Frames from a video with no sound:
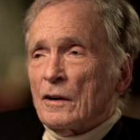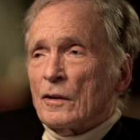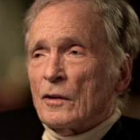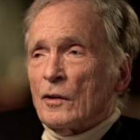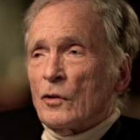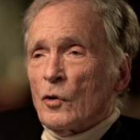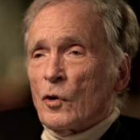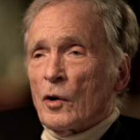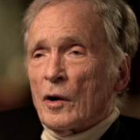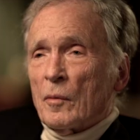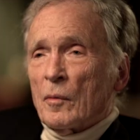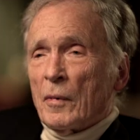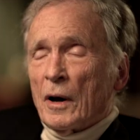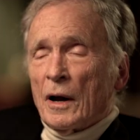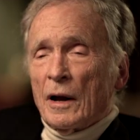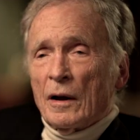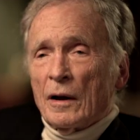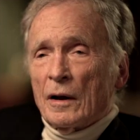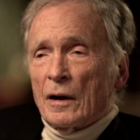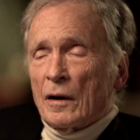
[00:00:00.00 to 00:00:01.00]
nor am
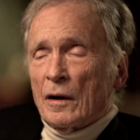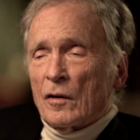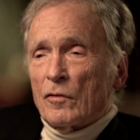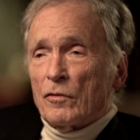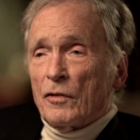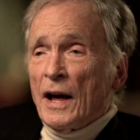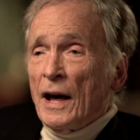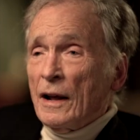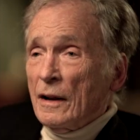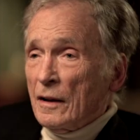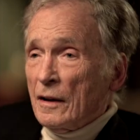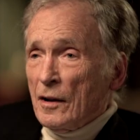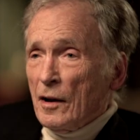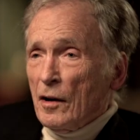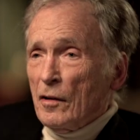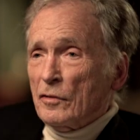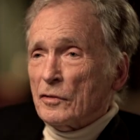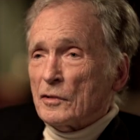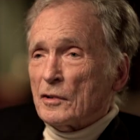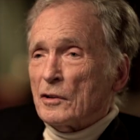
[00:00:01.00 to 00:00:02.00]
I fat
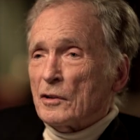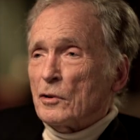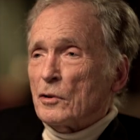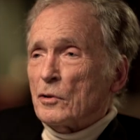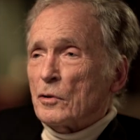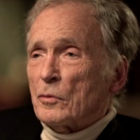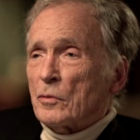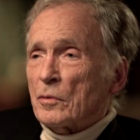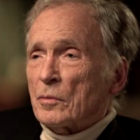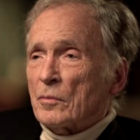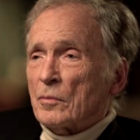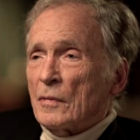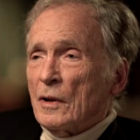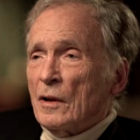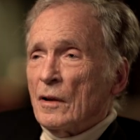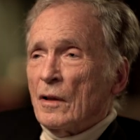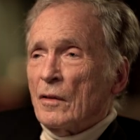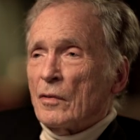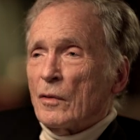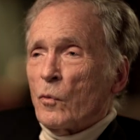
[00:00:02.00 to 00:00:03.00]
enough to do
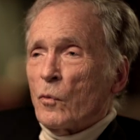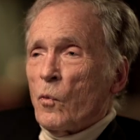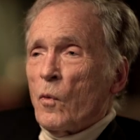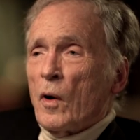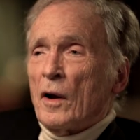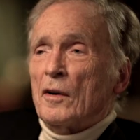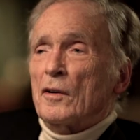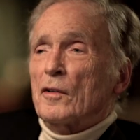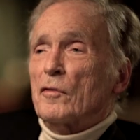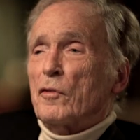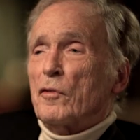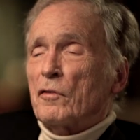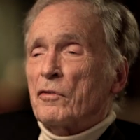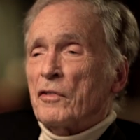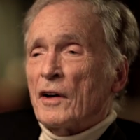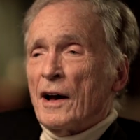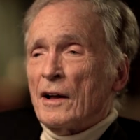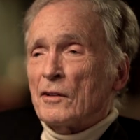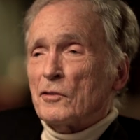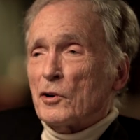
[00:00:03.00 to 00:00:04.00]
the wonderful
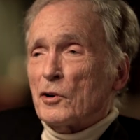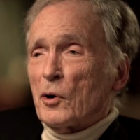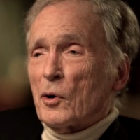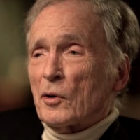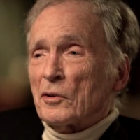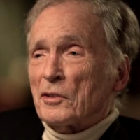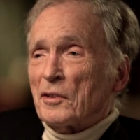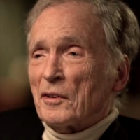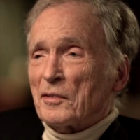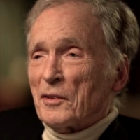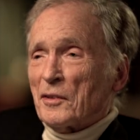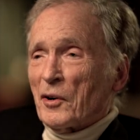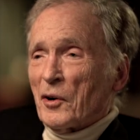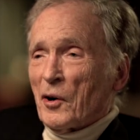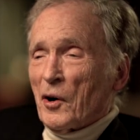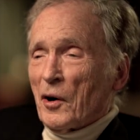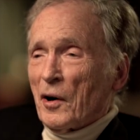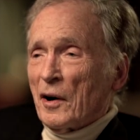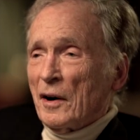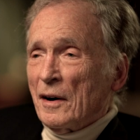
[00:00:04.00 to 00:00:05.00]
fat jokes that there
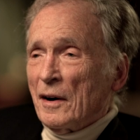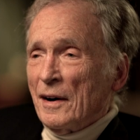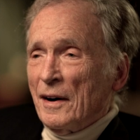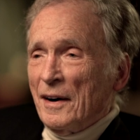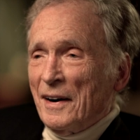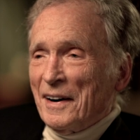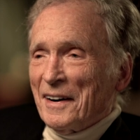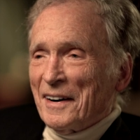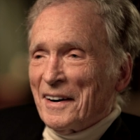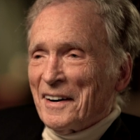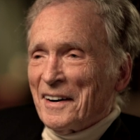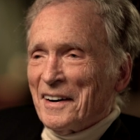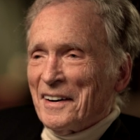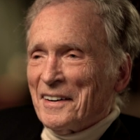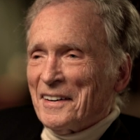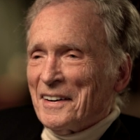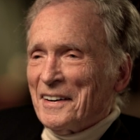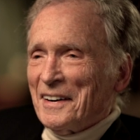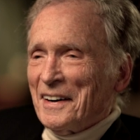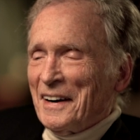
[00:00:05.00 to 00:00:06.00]

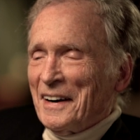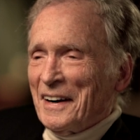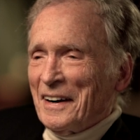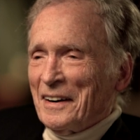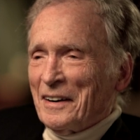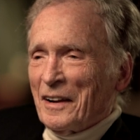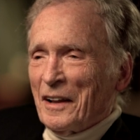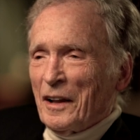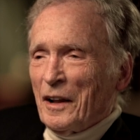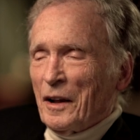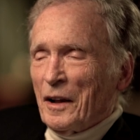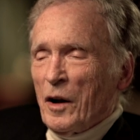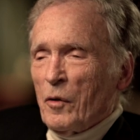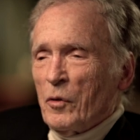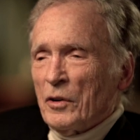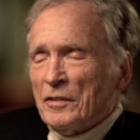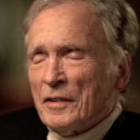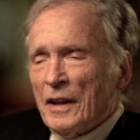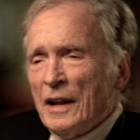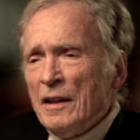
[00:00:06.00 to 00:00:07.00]
are. And I
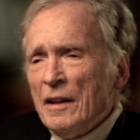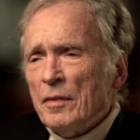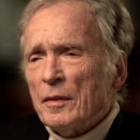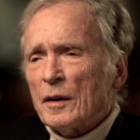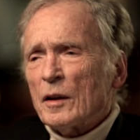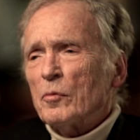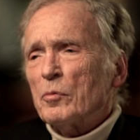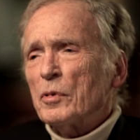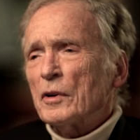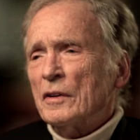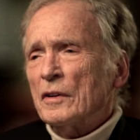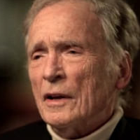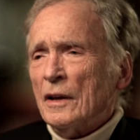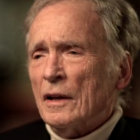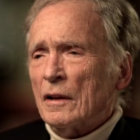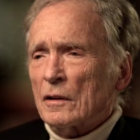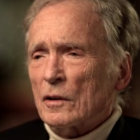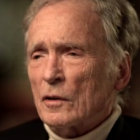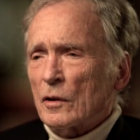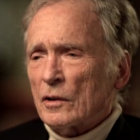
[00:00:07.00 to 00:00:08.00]
wasn't anything in
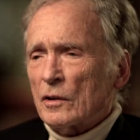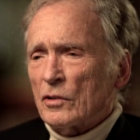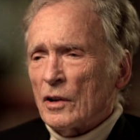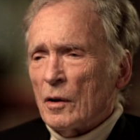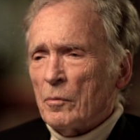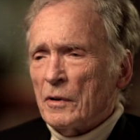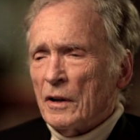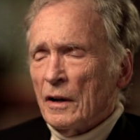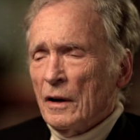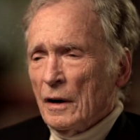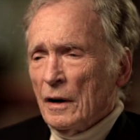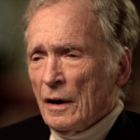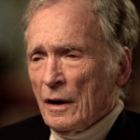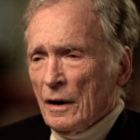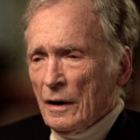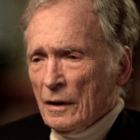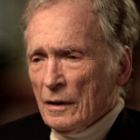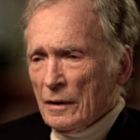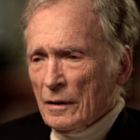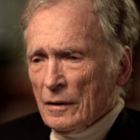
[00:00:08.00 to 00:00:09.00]
particular except
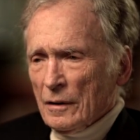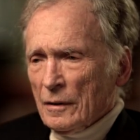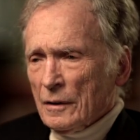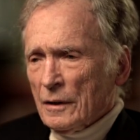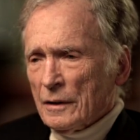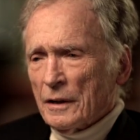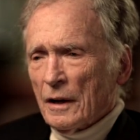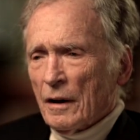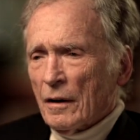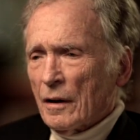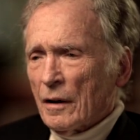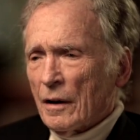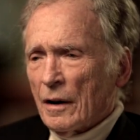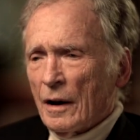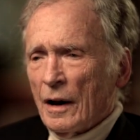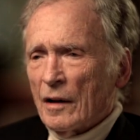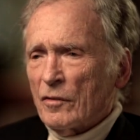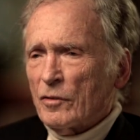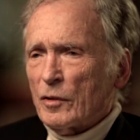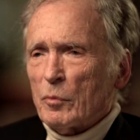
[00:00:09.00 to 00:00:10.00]
a young
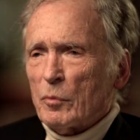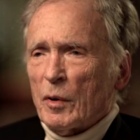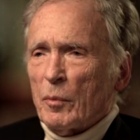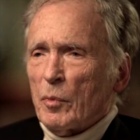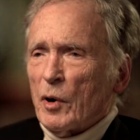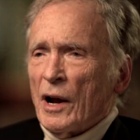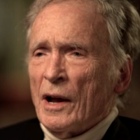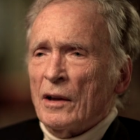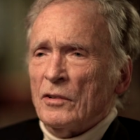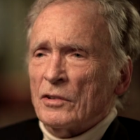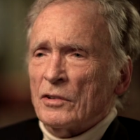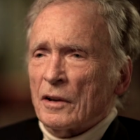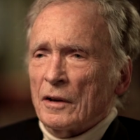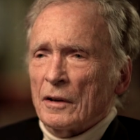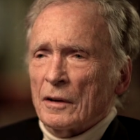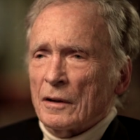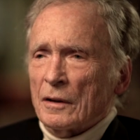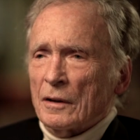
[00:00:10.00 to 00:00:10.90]
guy from Nebraska,